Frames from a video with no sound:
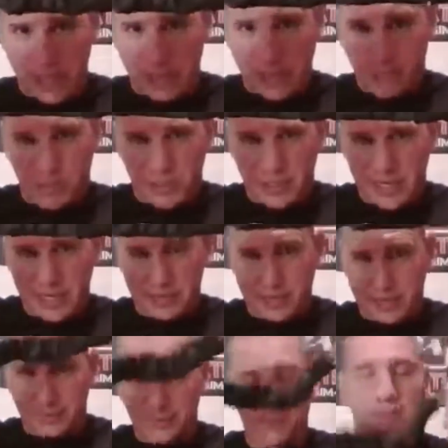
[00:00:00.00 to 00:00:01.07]
that protects
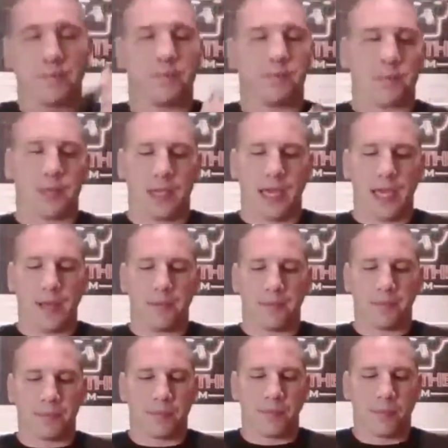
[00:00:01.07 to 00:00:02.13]
it, okay?
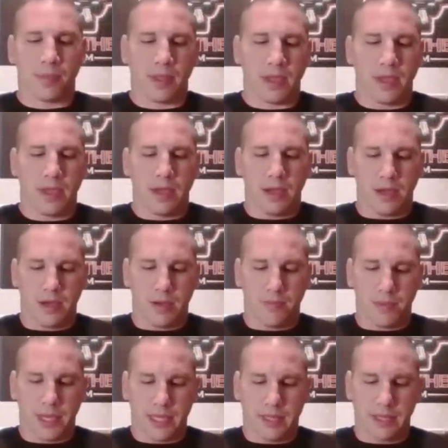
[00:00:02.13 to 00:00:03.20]

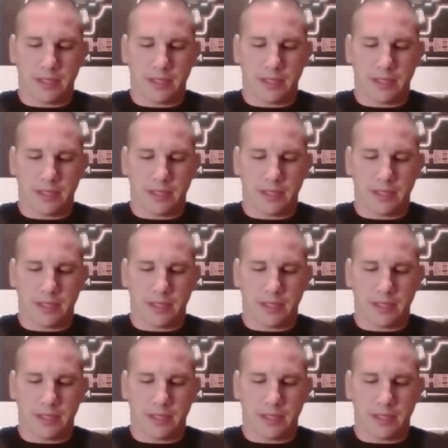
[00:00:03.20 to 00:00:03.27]
And